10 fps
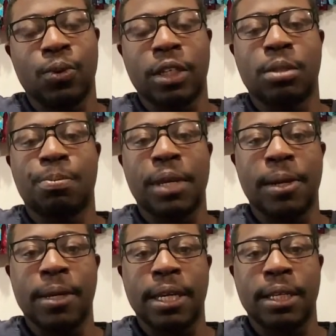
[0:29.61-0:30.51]

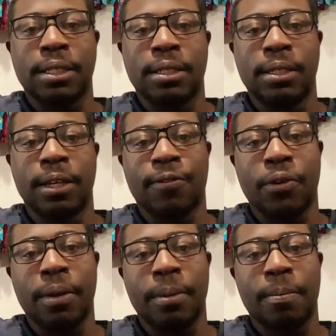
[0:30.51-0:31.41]
experience
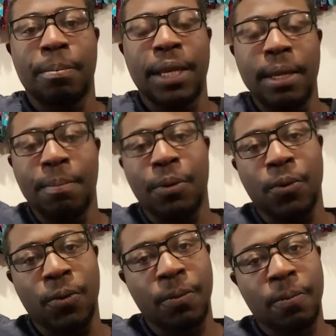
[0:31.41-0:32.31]
different
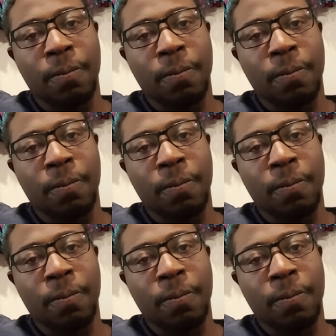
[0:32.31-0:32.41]
people